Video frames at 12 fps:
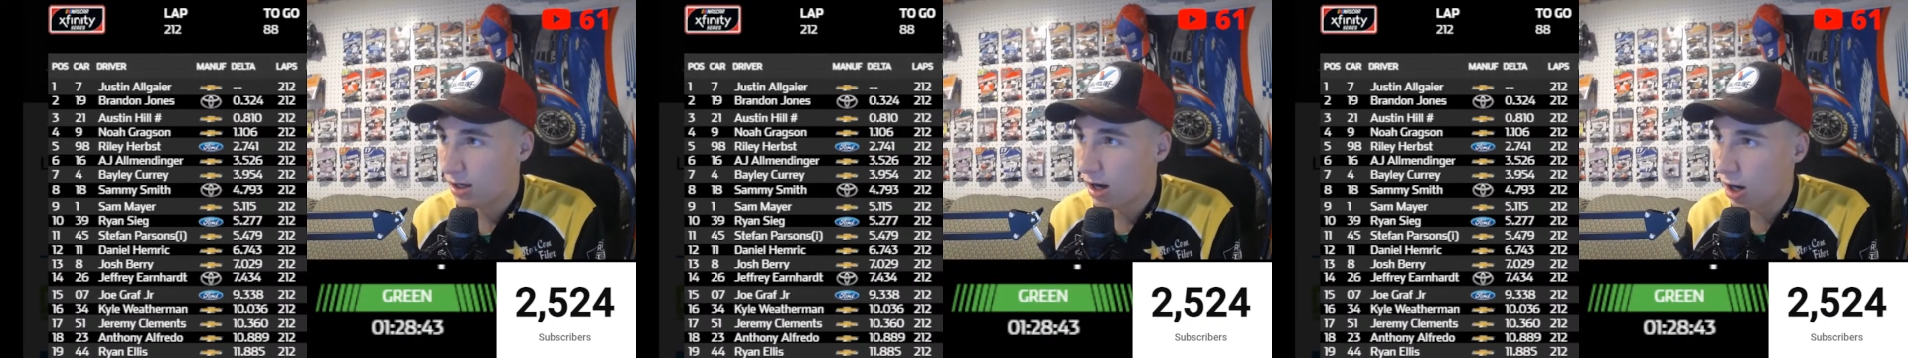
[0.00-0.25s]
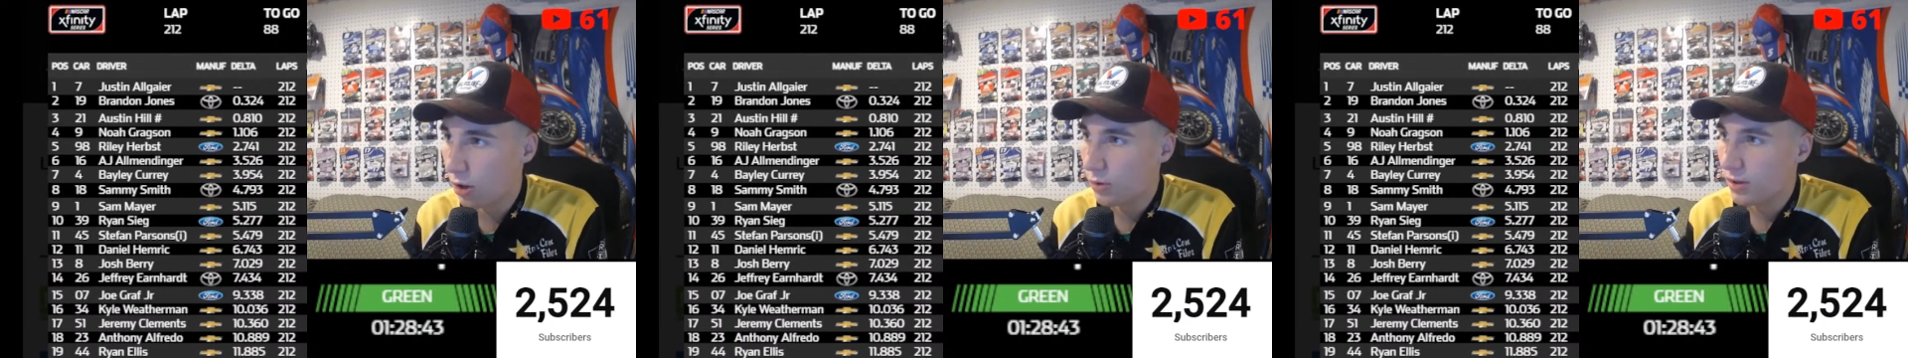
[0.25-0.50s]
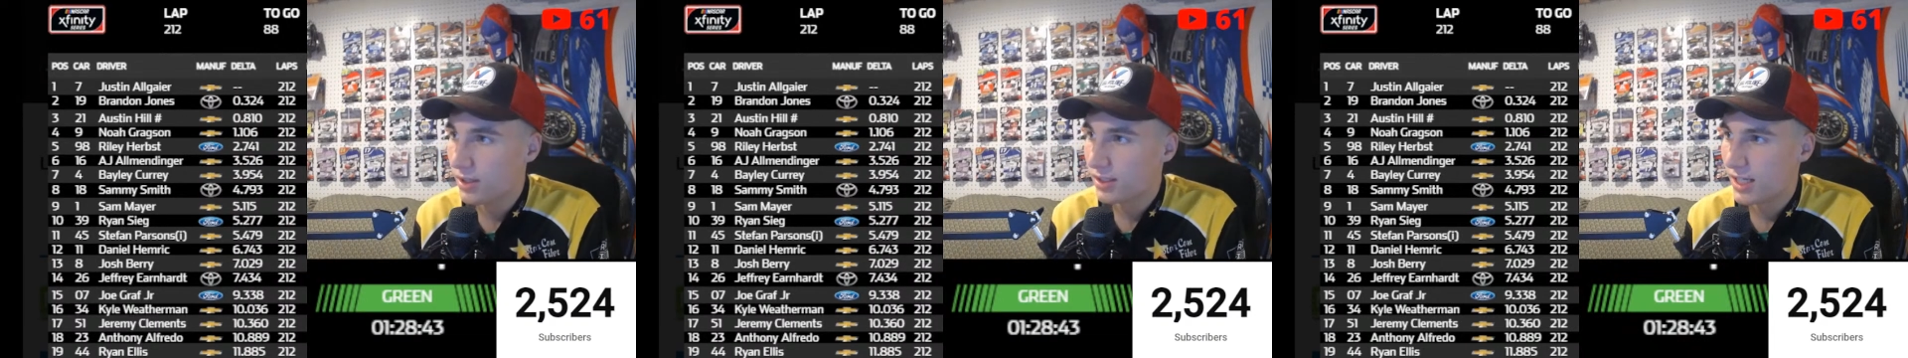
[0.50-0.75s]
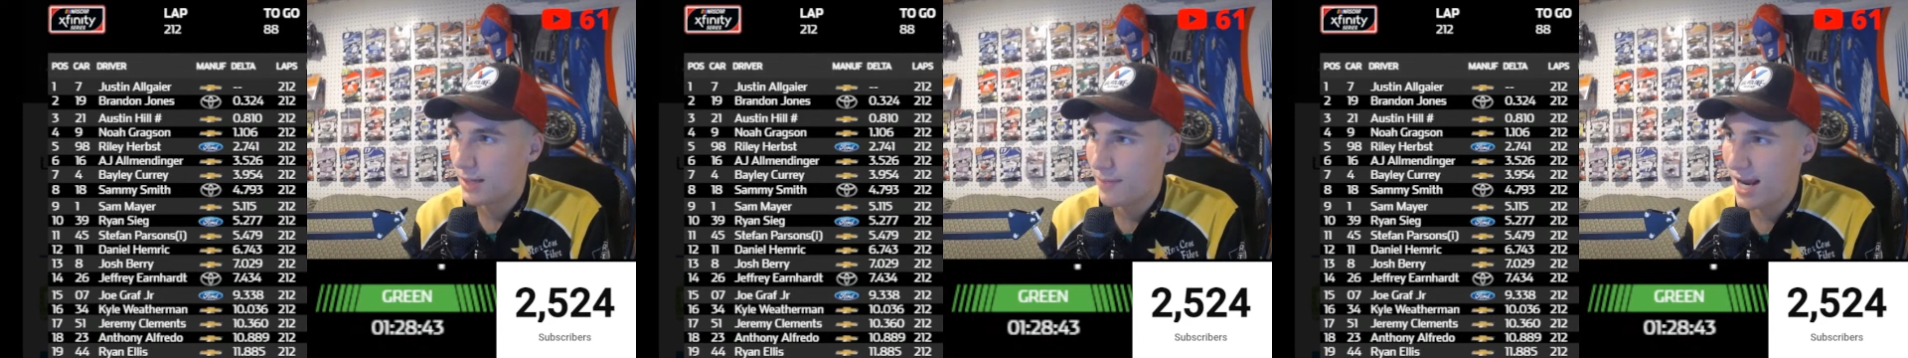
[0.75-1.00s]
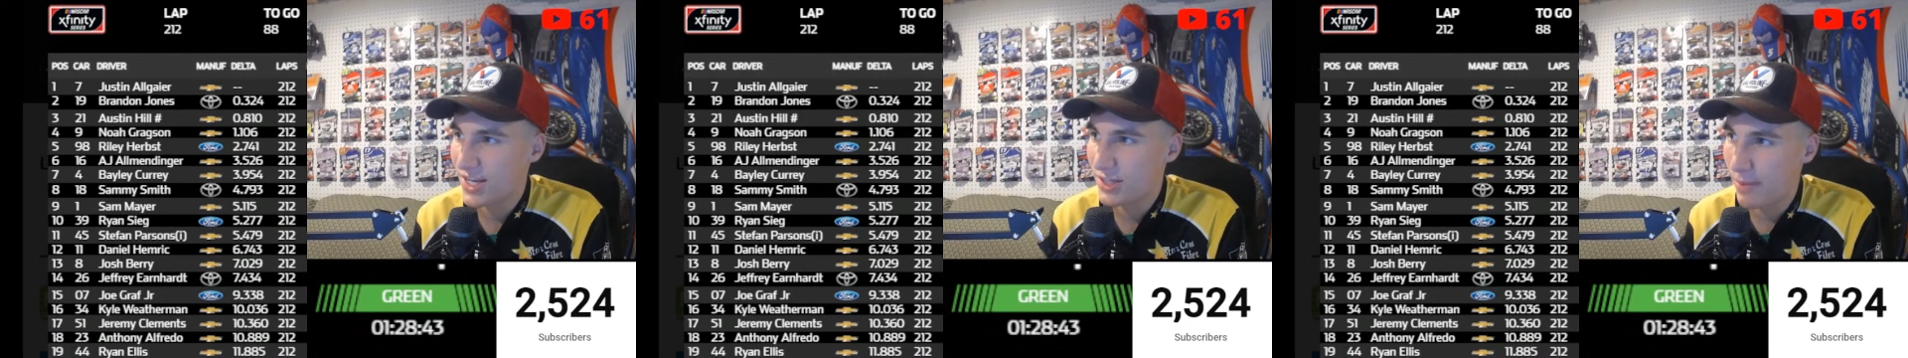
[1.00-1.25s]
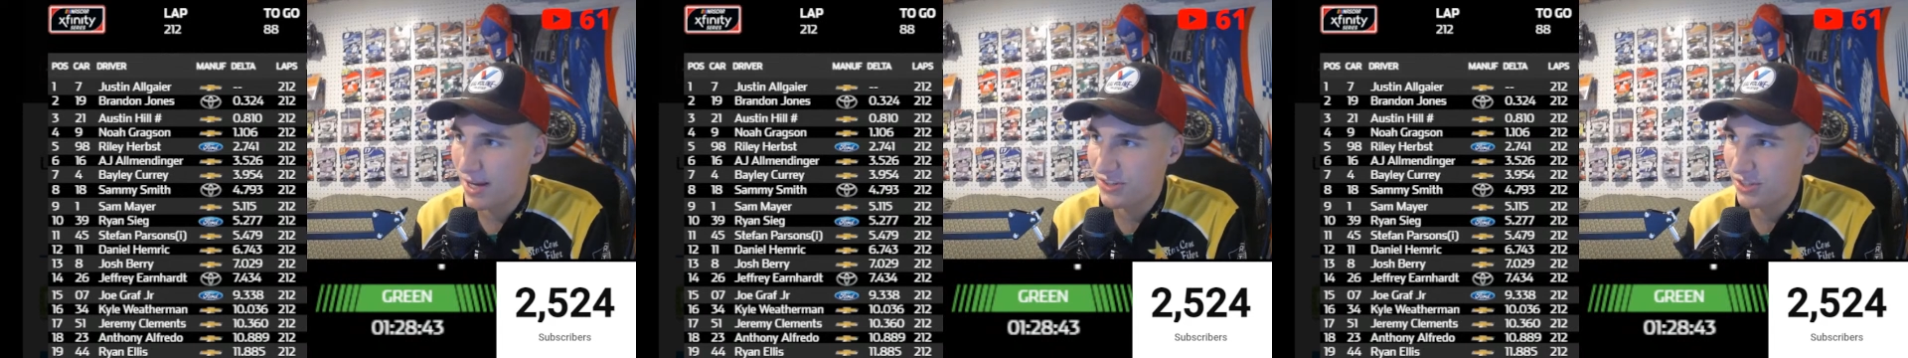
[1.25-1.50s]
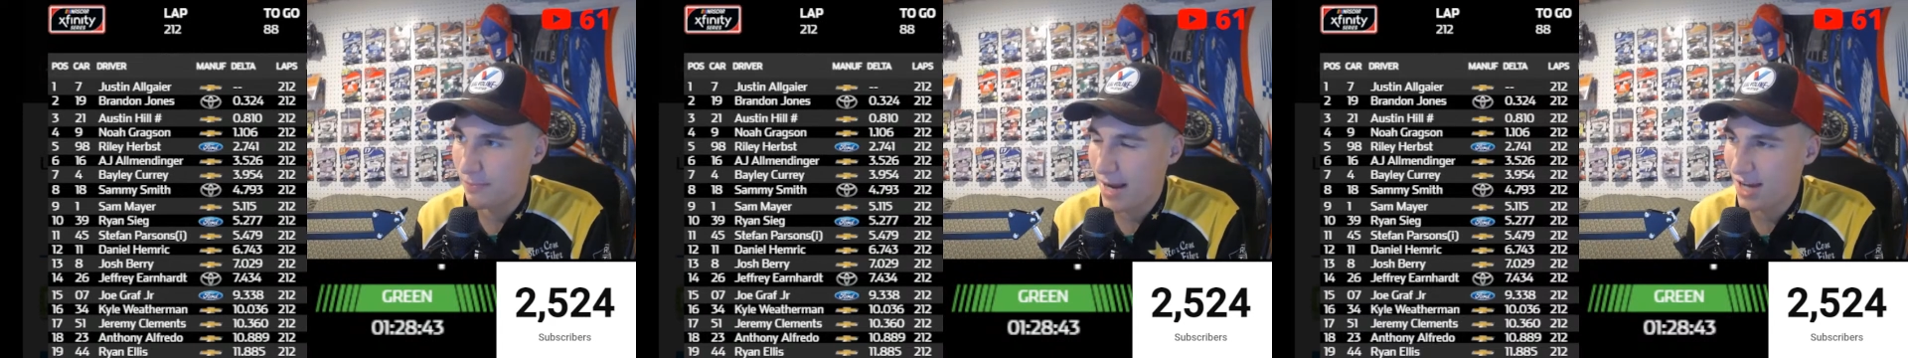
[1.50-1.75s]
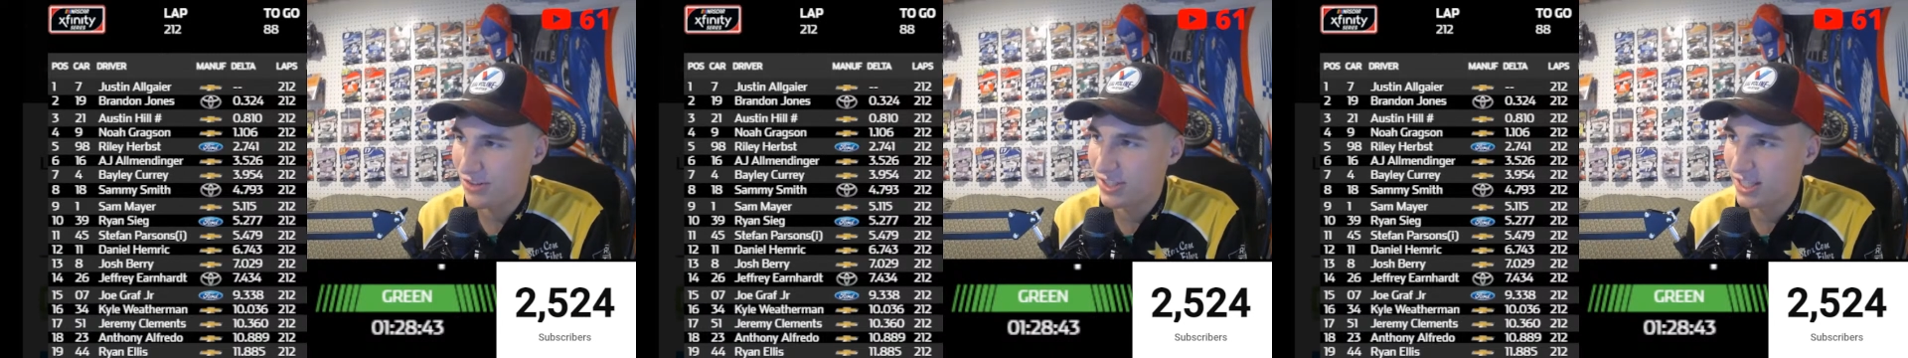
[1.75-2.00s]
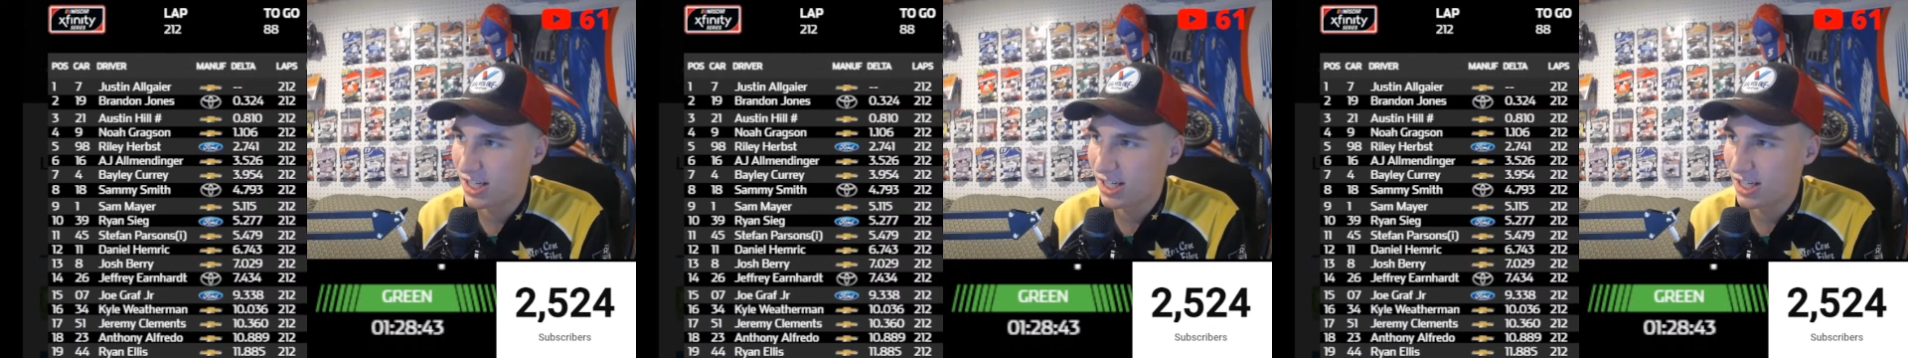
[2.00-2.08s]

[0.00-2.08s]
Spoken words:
Oh, and Mason Massey